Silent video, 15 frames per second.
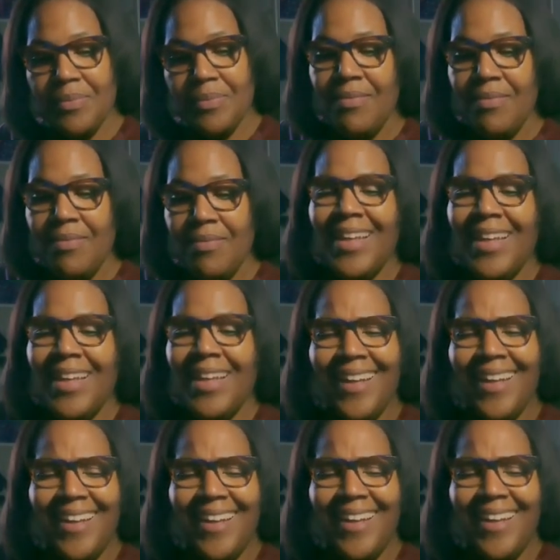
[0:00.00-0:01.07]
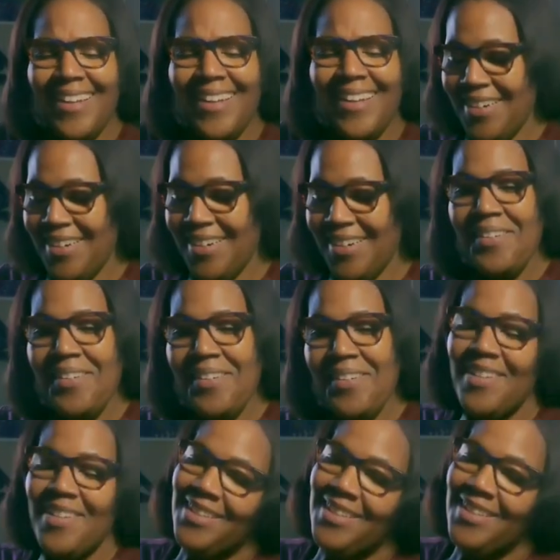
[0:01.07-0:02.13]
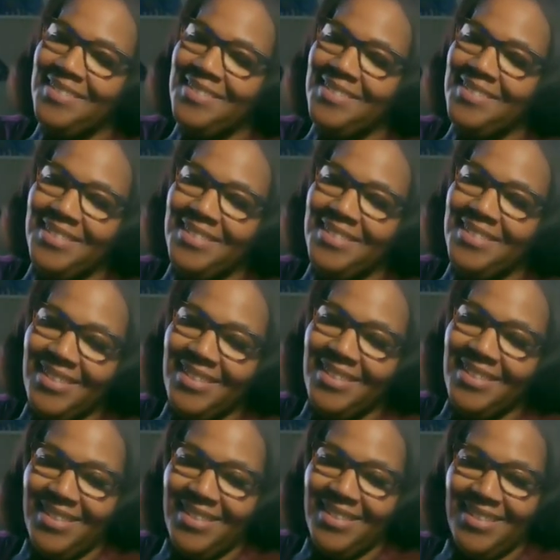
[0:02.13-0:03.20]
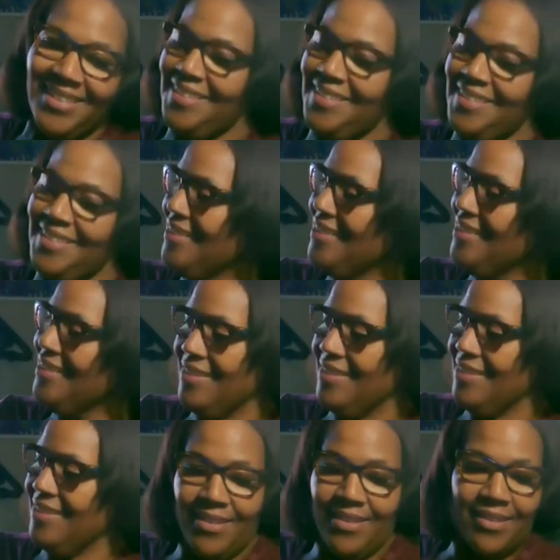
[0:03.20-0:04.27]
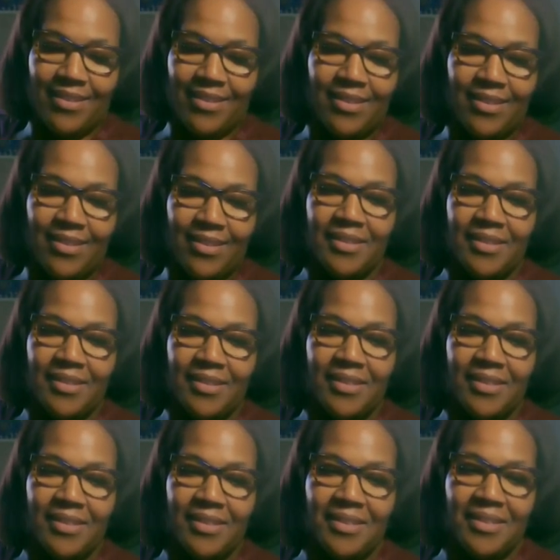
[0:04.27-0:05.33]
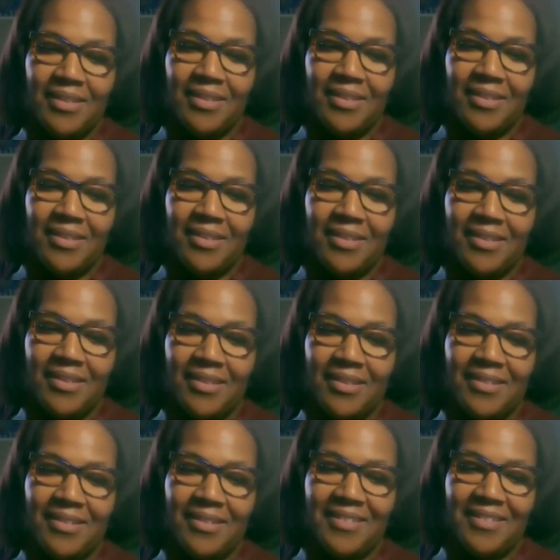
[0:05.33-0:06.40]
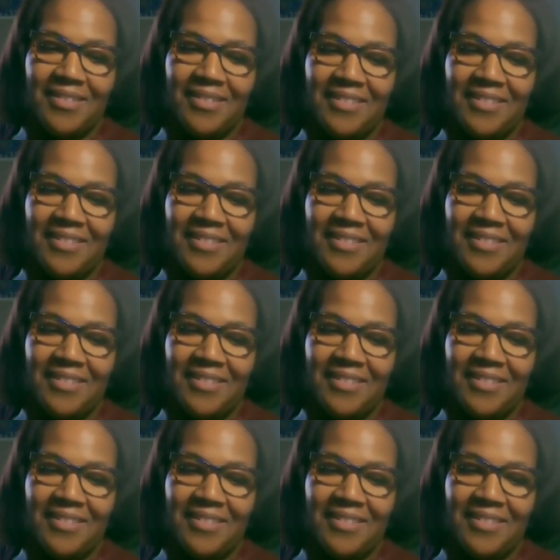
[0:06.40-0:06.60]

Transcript: The person shown says nothing.